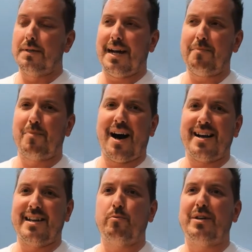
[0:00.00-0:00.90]
not
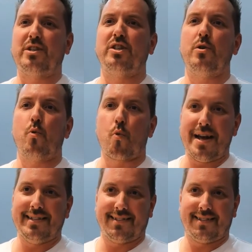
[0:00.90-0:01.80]
buy; they would actually
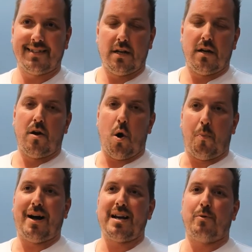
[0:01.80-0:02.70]
rent a
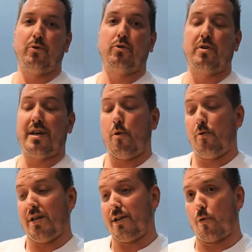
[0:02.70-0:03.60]
pineapple to
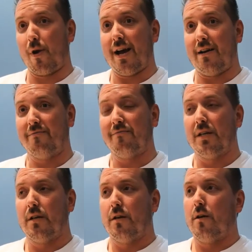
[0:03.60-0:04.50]
carry it around
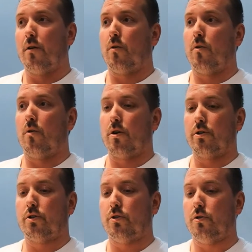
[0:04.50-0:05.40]
or
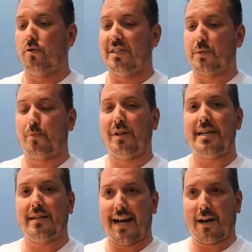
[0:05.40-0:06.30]
to
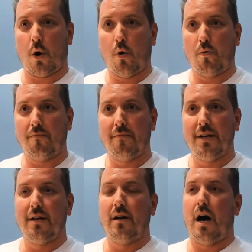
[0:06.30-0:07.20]
display it at home.
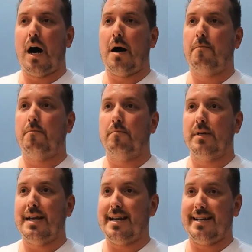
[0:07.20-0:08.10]
Um,
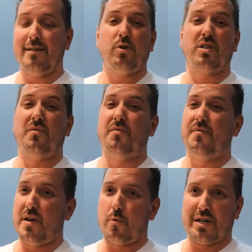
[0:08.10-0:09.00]
and it was
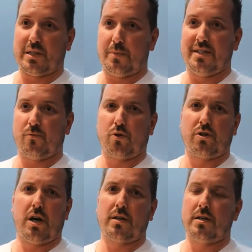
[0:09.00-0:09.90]
very expensive. We're
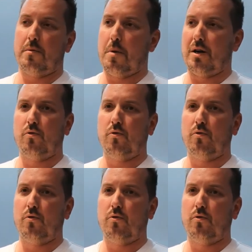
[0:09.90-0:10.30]
talking about